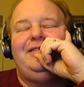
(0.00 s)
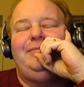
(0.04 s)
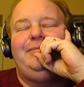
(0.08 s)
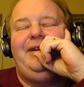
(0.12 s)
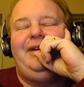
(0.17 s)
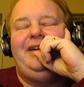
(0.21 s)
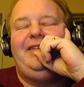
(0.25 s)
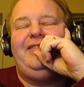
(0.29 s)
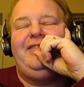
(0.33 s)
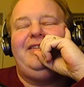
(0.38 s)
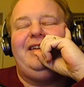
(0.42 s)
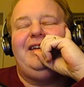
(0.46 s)

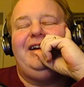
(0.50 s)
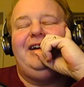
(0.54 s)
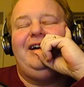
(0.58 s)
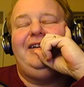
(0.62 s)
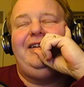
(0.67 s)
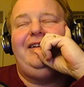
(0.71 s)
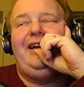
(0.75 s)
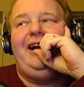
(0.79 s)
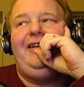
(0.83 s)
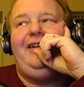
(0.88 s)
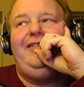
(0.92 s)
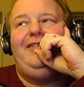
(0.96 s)
basically
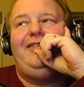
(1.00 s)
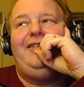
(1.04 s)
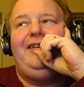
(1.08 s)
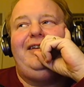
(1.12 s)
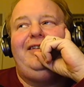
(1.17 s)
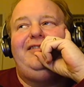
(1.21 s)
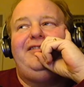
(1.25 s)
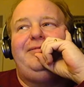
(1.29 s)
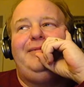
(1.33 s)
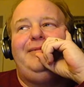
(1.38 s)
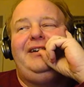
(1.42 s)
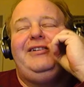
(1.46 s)
outside
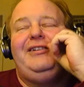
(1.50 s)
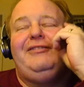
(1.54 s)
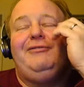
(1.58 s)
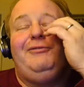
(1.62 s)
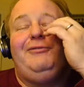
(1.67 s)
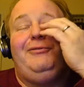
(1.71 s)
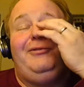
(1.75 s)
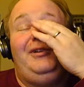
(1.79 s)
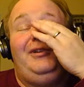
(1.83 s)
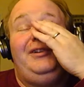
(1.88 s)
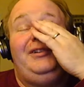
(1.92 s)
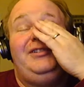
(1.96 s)
of my
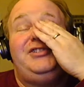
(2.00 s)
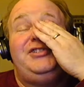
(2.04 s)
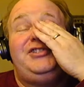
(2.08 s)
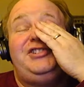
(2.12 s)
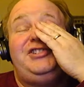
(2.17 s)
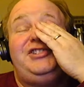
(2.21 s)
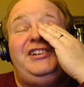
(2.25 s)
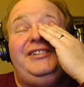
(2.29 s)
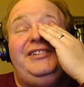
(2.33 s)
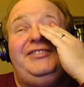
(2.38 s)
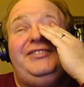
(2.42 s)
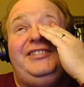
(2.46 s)
one
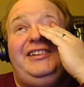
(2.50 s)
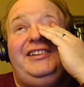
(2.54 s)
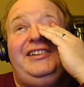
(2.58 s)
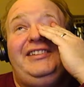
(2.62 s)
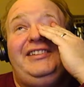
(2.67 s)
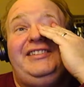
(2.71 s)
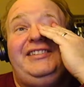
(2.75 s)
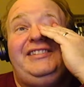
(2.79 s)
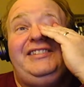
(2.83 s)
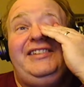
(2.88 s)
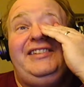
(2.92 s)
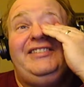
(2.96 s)
shift at
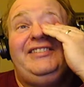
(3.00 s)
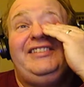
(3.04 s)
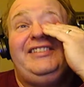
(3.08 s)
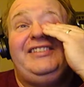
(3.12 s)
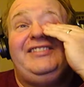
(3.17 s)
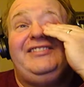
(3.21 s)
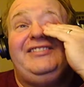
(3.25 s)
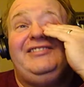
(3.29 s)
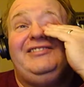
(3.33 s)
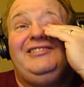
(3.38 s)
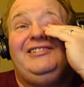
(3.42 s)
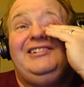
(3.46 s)
the Disney
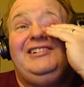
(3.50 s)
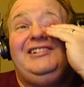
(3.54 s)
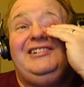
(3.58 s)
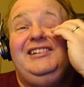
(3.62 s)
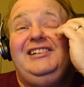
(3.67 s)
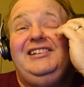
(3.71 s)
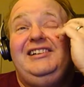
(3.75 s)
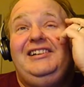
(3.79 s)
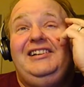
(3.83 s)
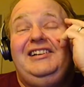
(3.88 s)
store,